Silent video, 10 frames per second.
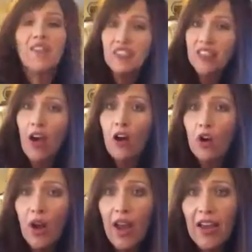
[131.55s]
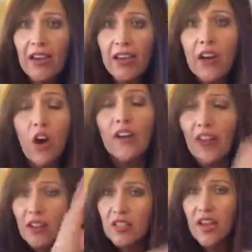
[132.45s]
have to downgrade or
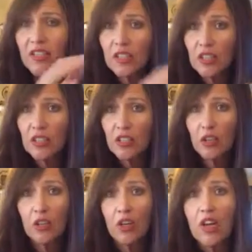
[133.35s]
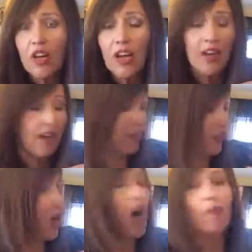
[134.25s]
downsize to a little
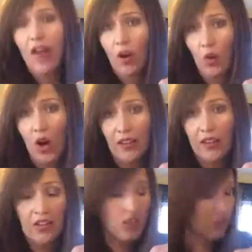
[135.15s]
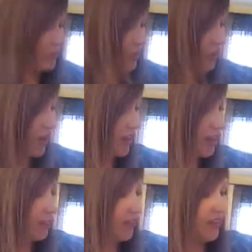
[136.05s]
compact wallet, because you're not
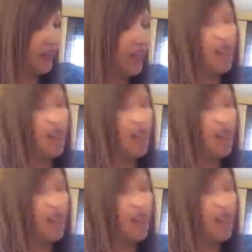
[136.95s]
going to really,